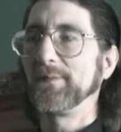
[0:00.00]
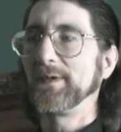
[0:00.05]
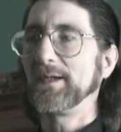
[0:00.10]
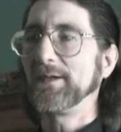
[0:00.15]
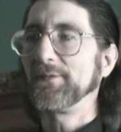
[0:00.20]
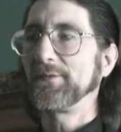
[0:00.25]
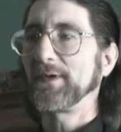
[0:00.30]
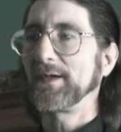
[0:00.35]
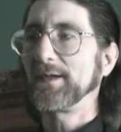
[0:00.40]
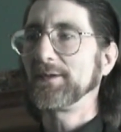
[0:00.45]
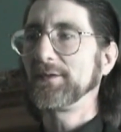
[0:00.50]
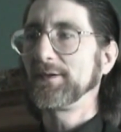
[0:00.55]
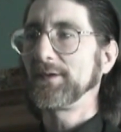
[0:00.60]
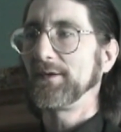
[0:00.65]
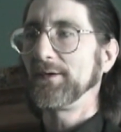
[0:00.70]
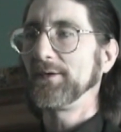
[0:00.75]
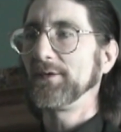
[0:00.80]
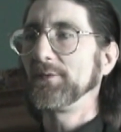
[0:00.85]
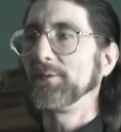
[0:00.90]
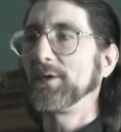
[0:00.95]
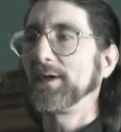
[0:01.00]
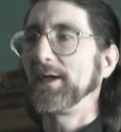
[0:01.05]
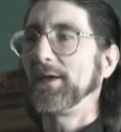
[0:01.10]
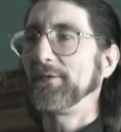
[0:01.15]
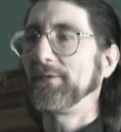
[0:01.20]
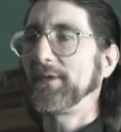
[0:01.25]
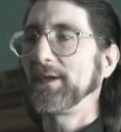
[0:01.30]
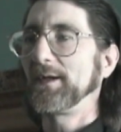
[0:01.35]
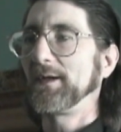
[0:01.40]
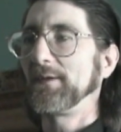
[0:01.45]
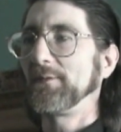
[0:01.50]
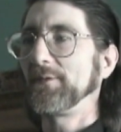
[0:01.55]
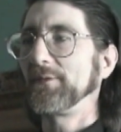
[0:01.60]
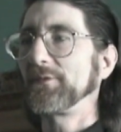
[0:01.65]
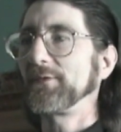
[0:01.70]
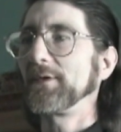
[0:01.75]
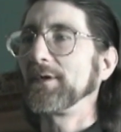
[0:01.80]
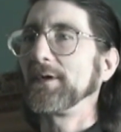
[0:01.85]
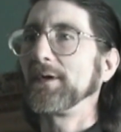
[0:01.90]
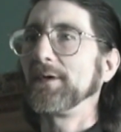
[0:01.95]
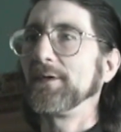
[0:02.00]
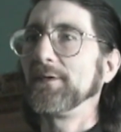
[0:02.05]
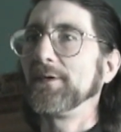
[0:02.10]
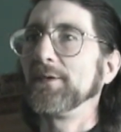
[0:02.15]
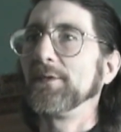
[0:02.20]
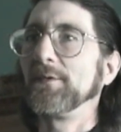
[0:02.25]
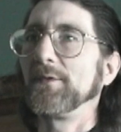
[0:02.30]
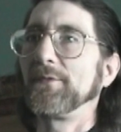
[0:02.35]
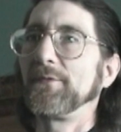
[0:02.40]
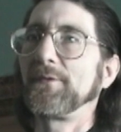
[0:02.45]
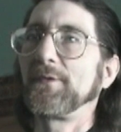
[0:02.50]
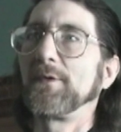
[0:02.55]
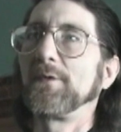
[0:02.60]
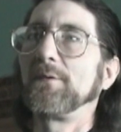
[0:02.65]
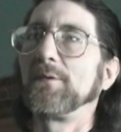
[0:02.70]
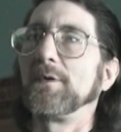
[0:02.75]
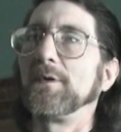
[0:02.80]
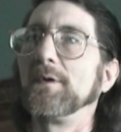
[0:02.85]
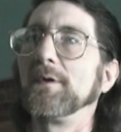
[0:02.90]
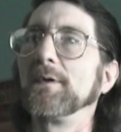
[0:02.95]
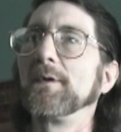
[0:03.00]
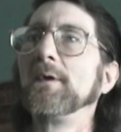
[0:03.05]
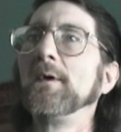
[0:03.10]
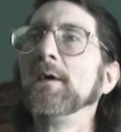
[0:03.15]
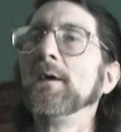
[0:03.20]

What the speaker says: because I couldn't do what I said I was going to do and so on,